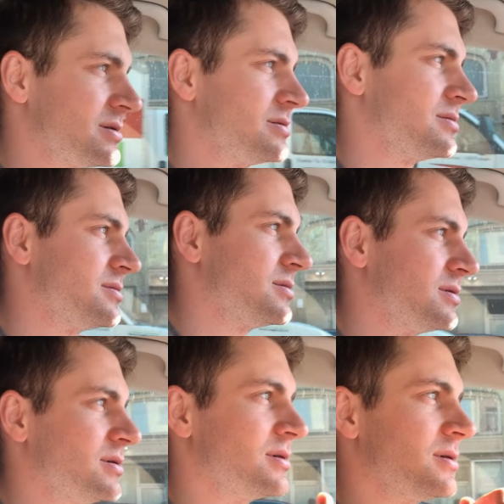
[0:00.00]
Yeah, four
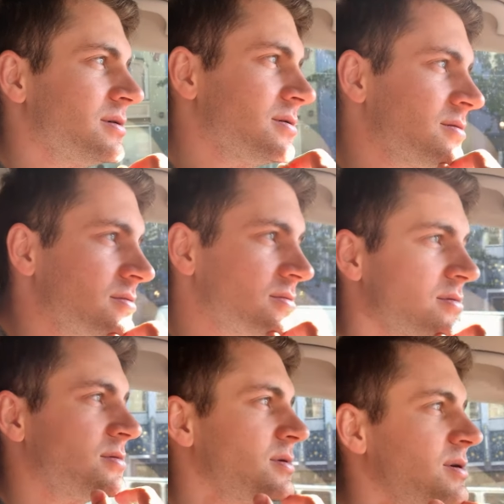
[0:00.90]
dollars.
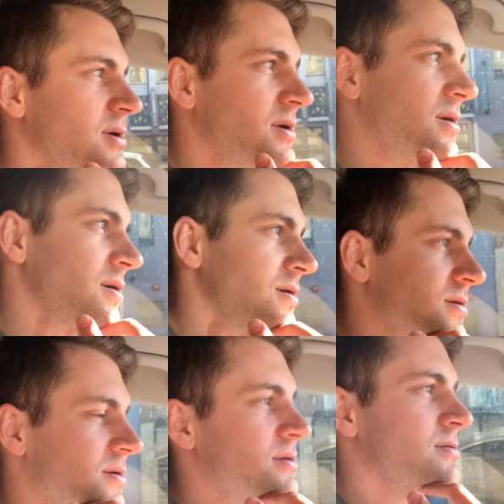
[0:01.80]
They're
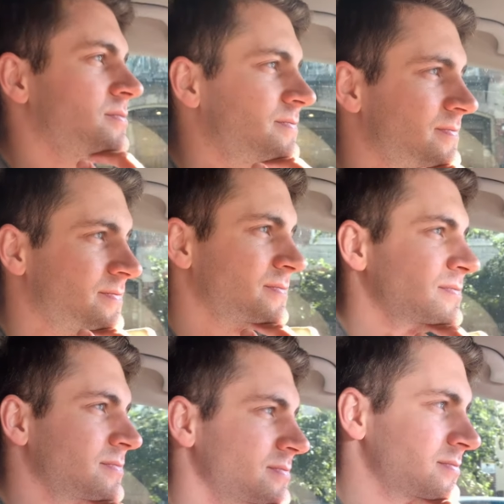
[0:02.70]
banh mi,
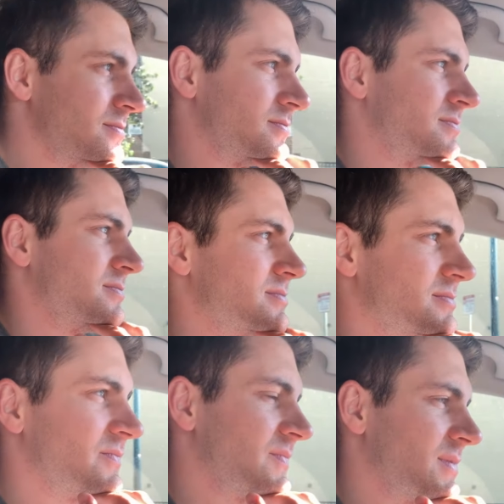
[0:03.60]
Vietnamese.
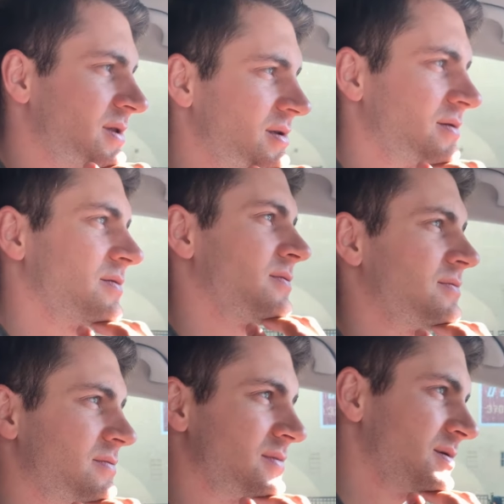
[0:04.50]
Hopefully I
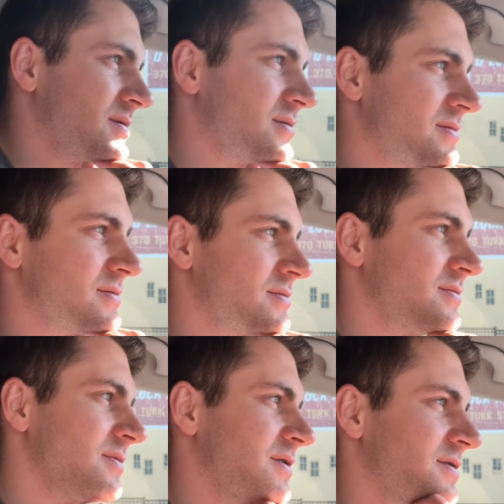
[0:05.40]
say that right. Do
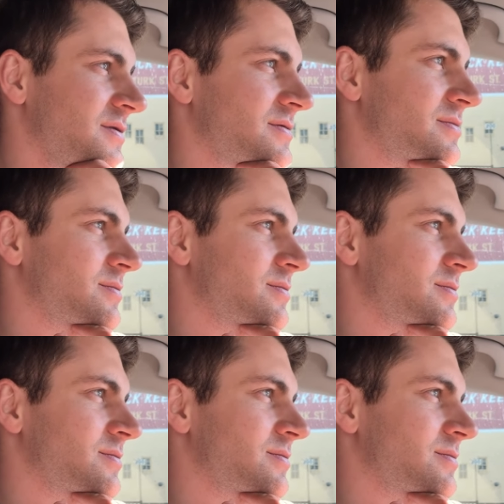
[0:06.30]
I say that right?